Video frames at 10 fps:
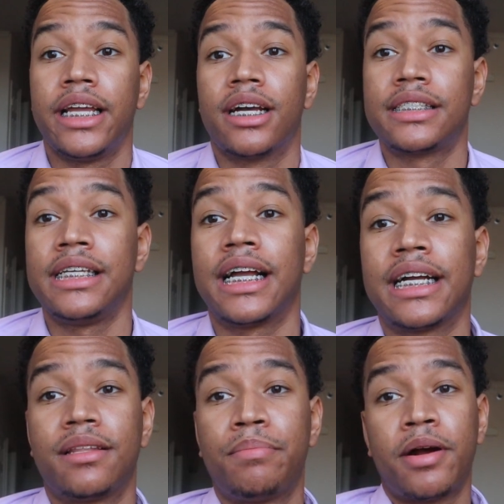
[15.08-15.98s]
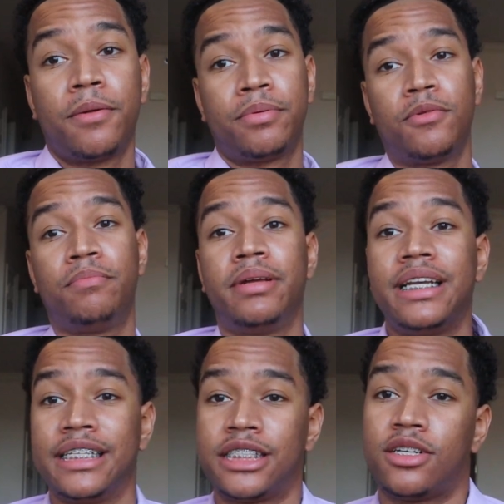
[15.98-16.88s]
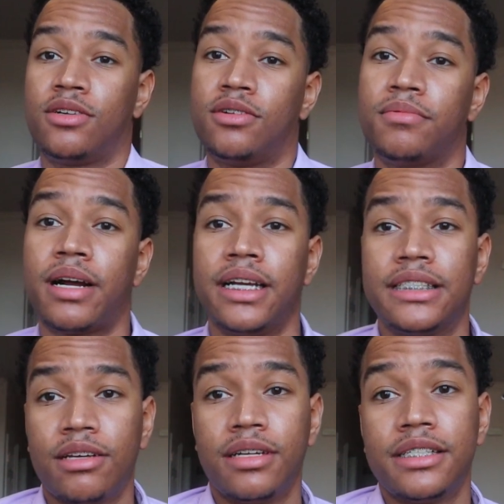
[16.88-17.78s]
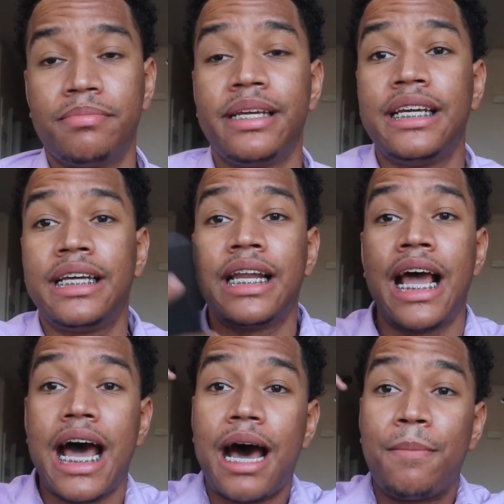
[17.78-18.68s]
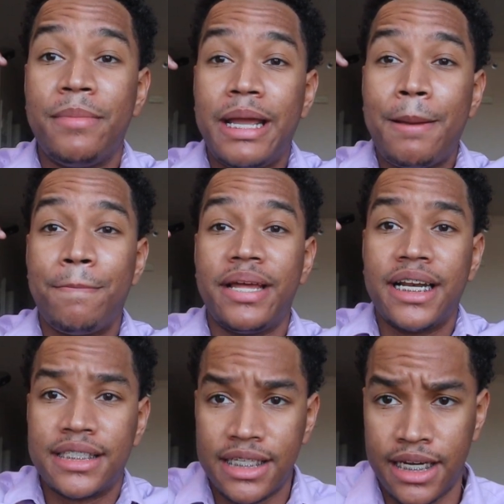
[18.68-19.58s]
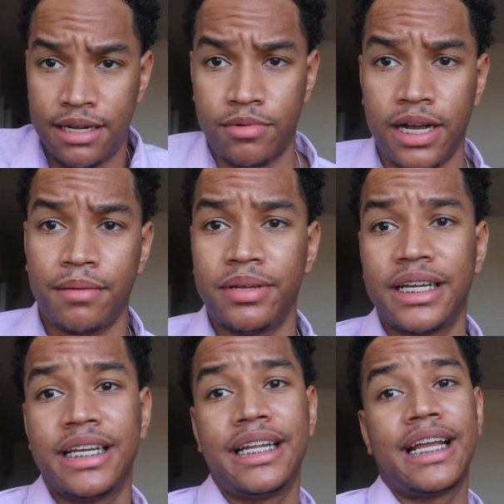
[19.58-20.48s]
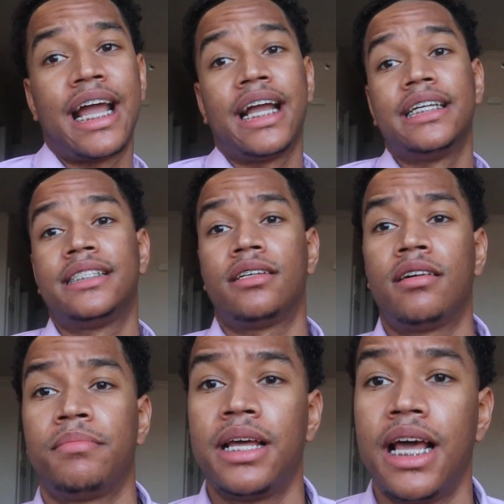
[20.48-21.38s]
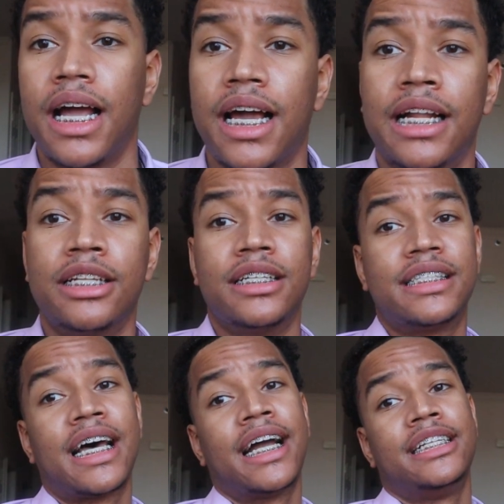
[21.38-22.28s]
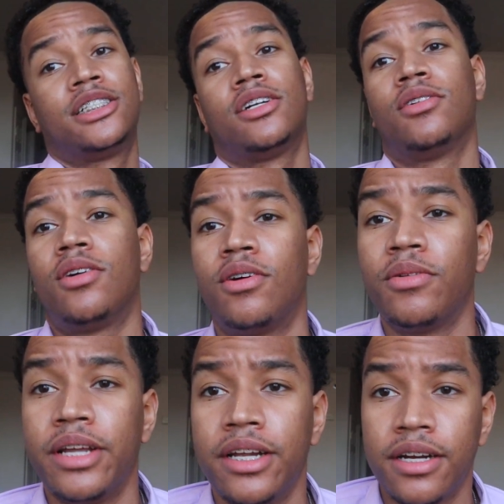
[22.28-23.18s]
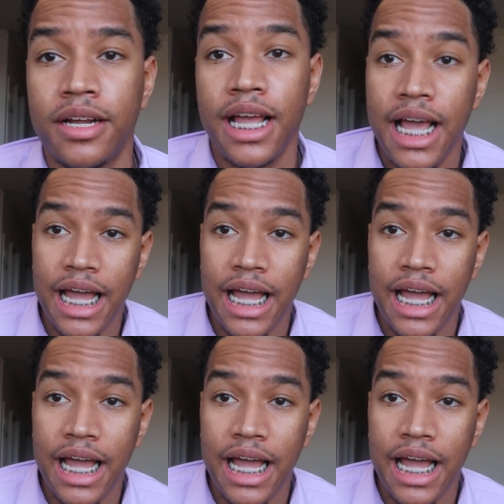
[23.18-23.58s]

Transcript: And y'all see I got the purple business shirt on, right? So this mean I mean business today, right? I've been getting the gains up, got a little tight shirt on here,